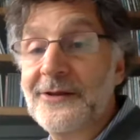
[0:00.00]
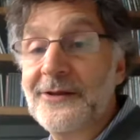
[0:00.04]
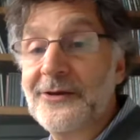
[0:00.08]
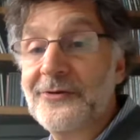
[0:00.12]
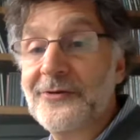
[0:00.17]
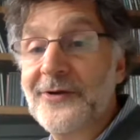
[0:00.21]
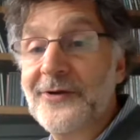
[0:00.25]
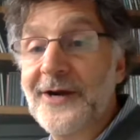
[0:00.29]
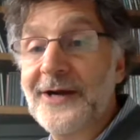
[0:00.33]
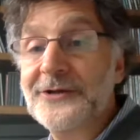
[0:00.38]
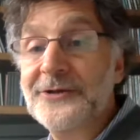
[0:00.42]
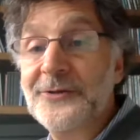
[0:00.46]
the
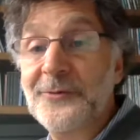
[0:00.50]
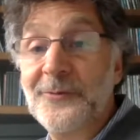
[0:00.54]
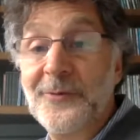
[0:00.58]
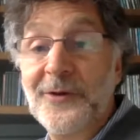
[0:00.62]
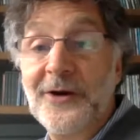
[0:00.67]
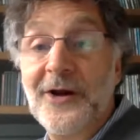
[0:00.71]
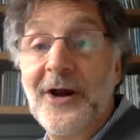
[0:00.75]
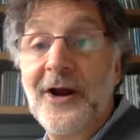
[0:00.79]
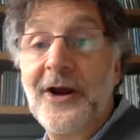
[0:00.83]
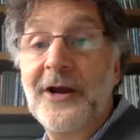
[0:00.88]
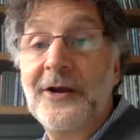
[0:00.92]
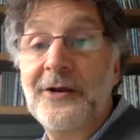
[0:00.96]
direction
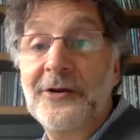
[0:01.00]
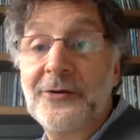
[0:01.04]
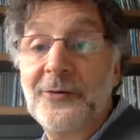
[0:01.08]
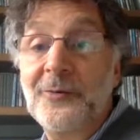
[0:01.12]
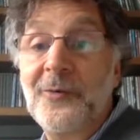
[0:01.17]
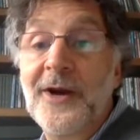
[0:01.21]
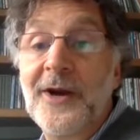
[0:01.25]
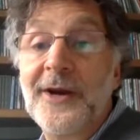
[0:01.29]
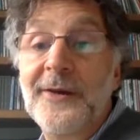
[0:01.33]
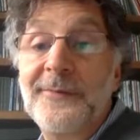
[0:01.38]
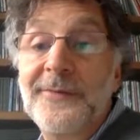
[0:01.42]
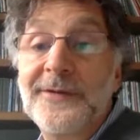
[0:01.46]
we're going to
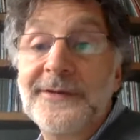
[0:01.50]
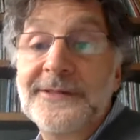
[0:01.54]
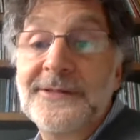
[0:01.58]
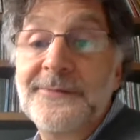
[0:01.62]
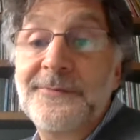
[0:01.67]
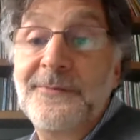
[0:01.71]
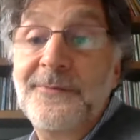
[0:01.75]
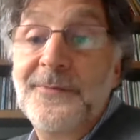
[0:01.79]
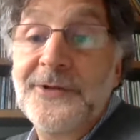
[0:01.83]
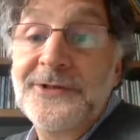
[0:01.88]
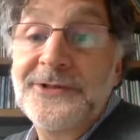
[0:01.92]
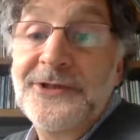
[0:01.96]
want to be
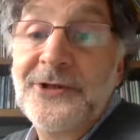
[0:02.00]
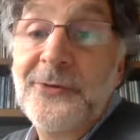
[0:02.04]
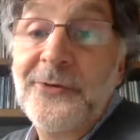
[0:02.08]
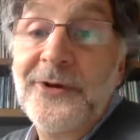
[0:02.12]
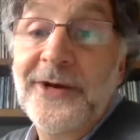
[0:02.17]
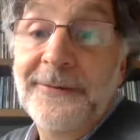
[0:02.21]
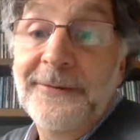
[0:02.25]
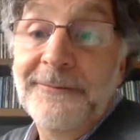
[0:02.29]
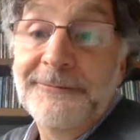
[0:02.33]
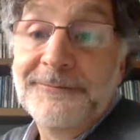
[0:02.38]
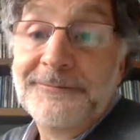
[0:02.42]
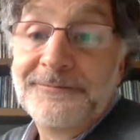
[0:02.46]

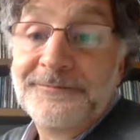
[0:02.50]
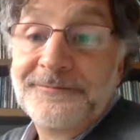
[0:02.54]
pursuing.